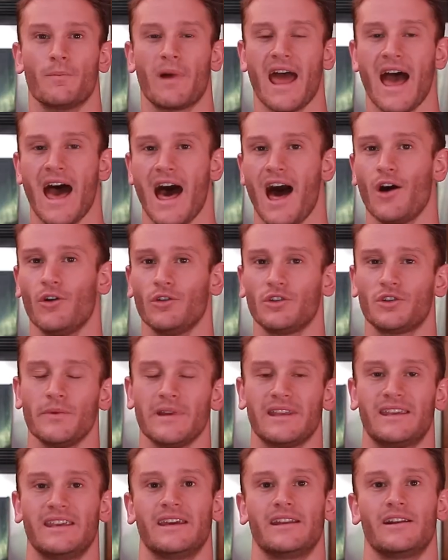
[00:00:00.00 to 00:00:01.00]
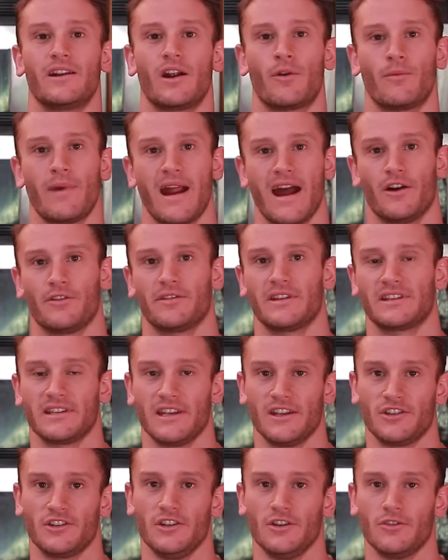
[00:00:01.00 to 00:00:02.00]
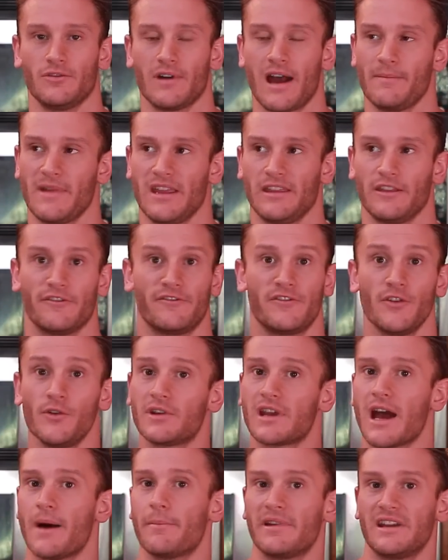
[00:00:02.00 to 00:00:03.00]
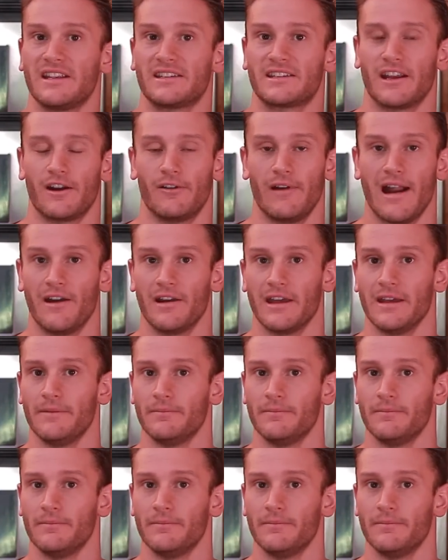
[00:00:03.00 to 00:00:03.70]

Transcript: But how do we get around this issue? I mean, the food companies get around